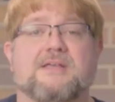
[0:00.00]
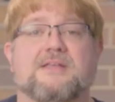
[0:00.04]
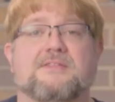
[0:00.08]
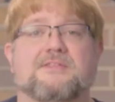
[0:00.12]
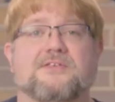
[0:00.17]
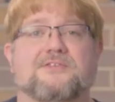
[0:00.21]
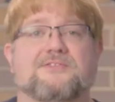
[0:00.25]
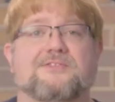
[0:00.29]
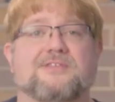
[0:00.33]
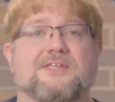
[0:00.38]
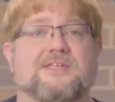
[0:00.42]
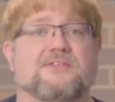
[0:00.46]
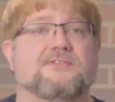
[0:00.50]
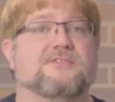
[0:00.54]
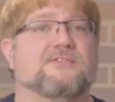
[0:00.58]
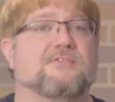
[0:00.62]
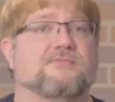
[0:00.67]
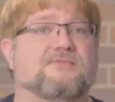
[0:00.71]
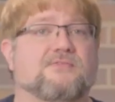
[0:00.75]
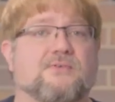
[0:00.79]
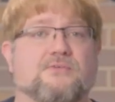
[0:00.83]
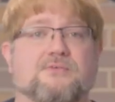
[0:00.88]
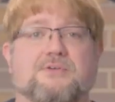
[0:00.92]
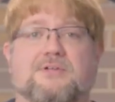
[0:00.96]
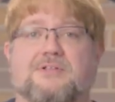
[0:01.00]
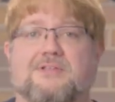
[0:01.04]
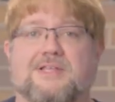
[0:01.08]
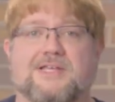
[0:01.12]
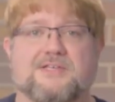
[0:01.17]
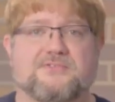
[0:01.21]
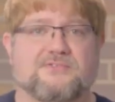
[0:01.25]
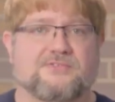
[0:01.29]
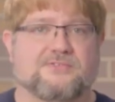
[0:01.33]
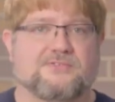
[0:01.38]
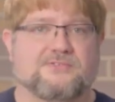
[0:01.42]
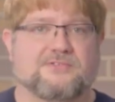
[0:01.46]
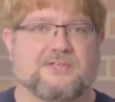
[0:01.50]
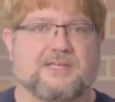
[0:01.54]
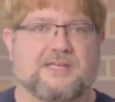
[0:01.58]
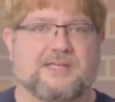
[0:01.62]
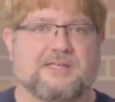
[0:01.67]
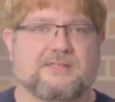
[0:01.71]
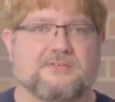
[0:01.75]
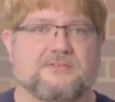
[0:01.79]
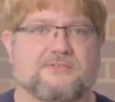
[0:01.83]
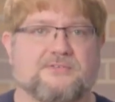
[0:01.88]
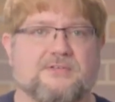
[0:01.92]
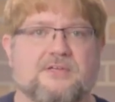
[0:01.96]
This leads to full collection
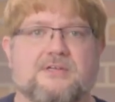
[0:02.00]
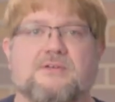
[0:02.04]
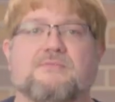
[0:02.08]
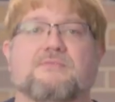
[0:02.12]
scans,